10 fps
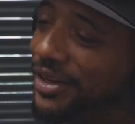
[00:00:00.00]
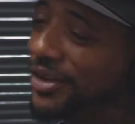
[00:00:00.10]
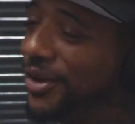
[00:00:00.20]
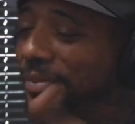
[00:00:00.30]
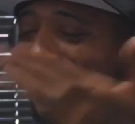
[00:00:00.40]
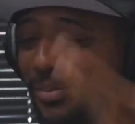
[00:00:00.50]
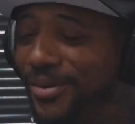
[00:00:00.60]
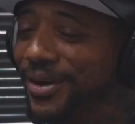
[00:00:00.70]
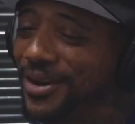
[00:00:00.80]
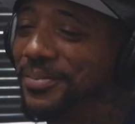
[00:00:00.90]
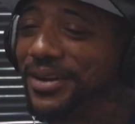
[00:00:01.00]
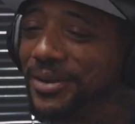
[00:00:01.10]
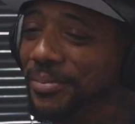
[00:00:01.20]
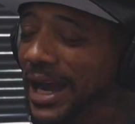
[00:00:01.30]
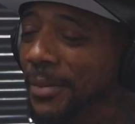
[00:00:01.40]
to go. Man, the boy come out the
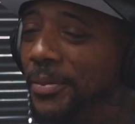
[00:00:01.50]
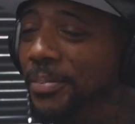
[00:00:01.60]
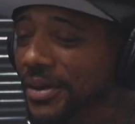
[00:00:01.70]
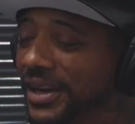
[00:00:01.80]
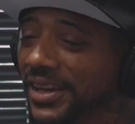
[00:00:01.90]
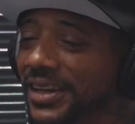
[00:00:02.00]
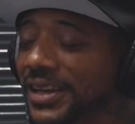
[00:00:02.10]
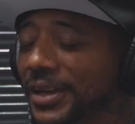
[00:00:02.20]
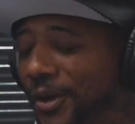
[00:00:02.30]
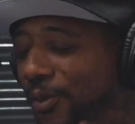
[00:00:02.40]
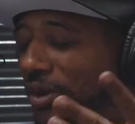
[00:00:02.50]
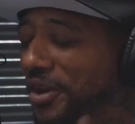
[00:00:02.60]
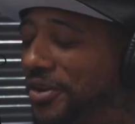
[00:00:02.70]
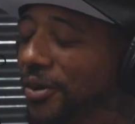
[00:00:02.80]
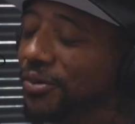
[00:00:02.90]
Bible. But what he
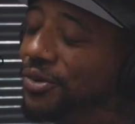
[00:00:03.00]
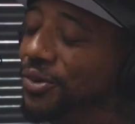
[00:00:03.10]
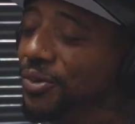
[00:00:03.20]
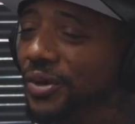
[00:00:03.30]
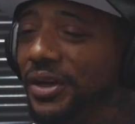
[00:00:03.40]
don't do